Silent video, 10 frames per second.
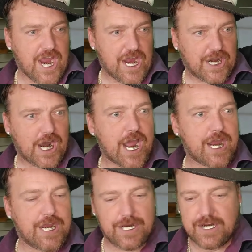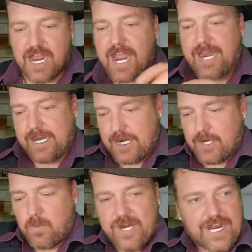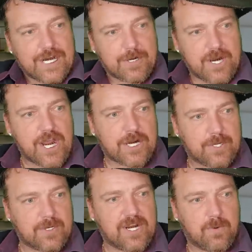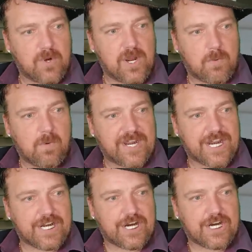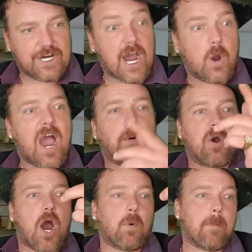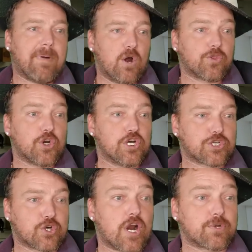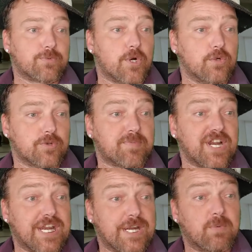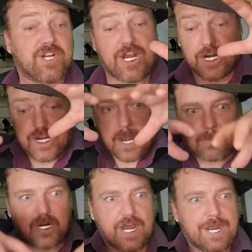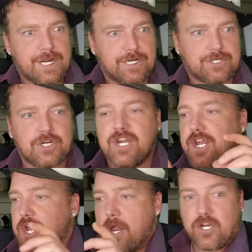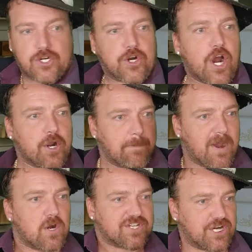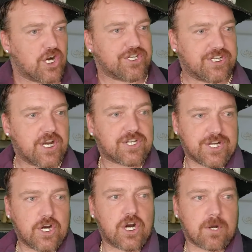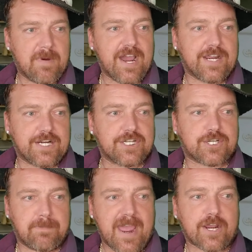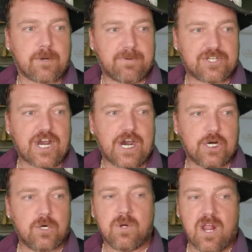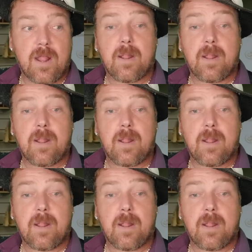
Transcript: and land, and then we get the down, and when we get, I want Bone Thugs Crossroads playing. When the helicopter lands, turn on the bone, tell Uncle Mike to back up his Tahoe